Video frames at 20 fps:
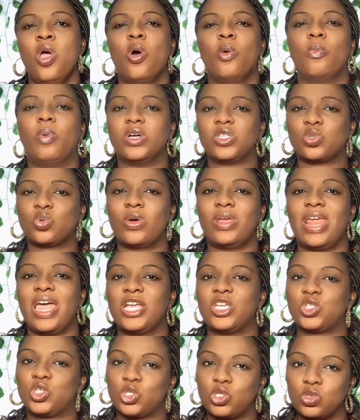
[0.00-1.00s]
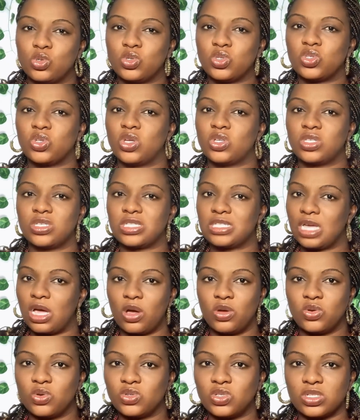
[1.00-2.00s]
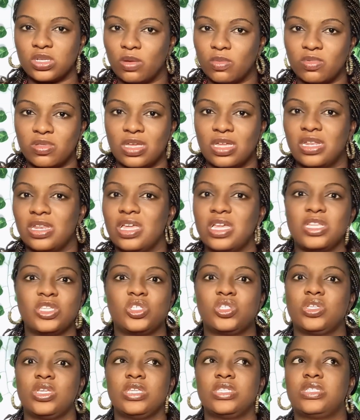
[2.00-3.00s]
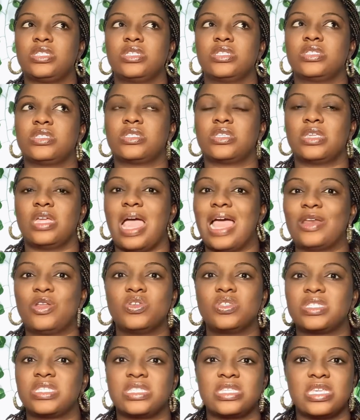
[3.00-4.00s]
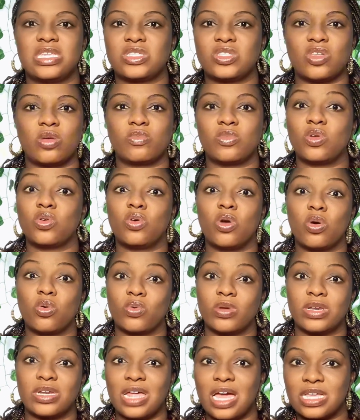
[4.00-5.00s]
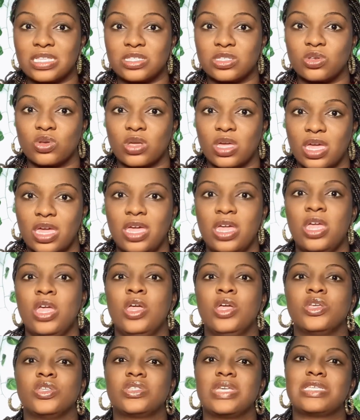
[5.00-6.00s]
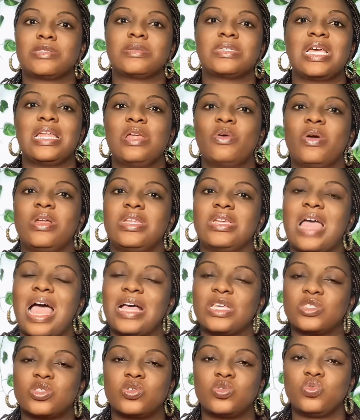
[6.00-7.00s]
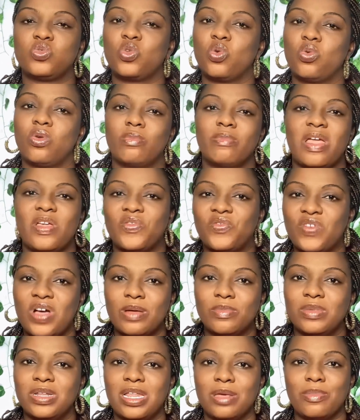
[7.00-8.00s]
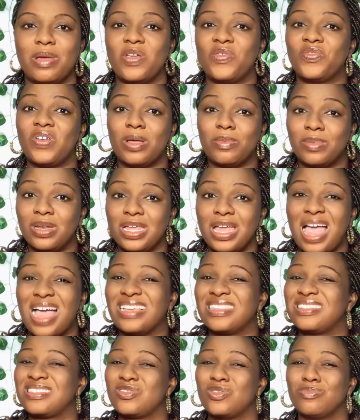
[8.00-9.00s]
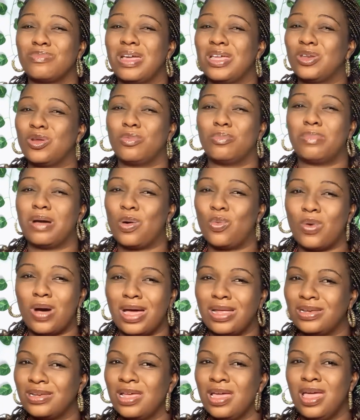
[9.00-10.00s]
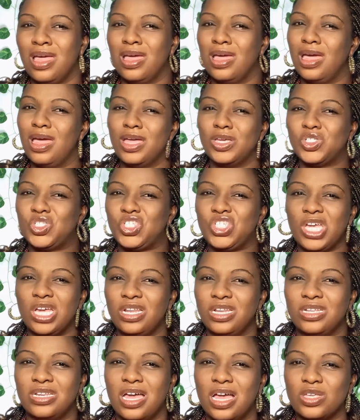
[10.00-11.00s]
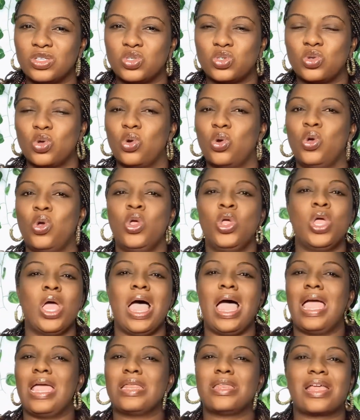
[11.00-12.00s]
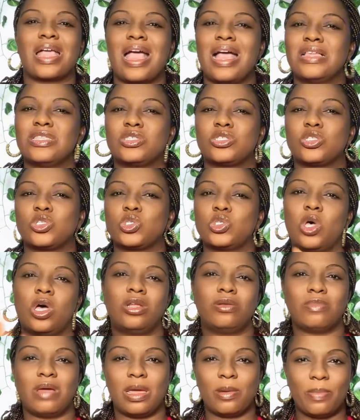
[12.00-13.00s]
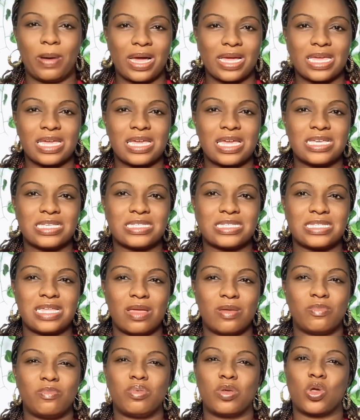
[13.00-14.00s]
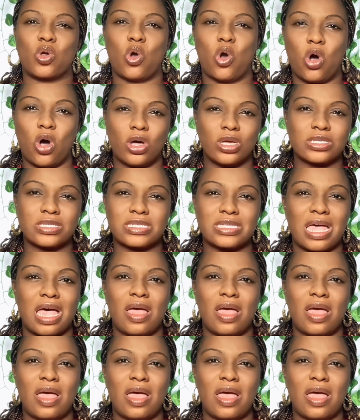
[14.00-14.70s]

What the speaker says: but when I choose not to tell you something, it is, I don't see something wrong with that. Okay. So especially when it has to do with my family are still my number one cheerleader. So I can't turn my back against them because